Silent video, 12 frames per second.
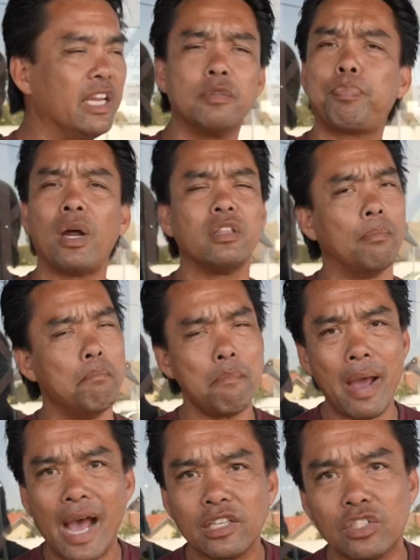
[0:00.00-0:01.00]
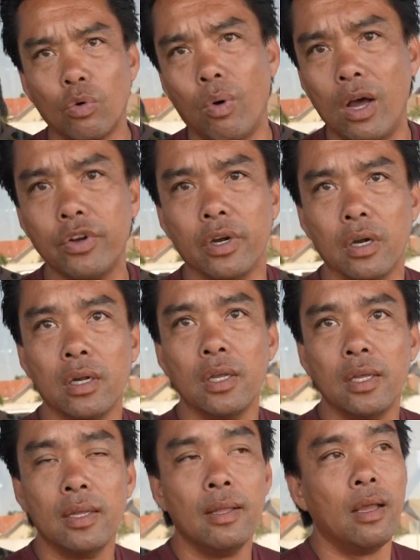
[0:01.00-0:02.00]
He's probably the master welder.
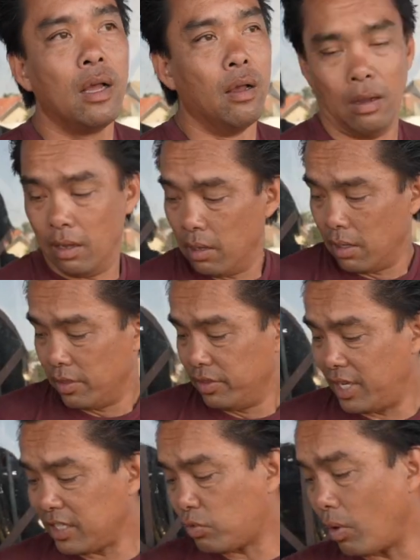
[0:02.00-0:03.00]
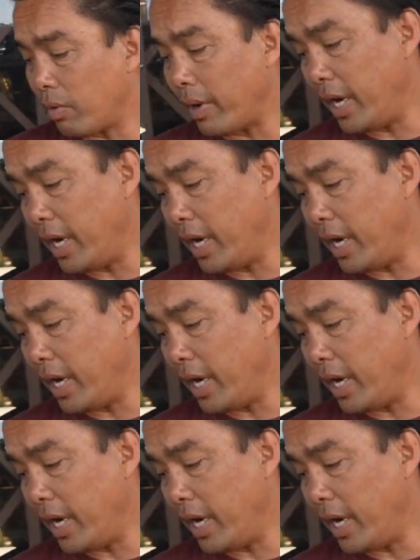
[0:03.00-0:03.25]
This one right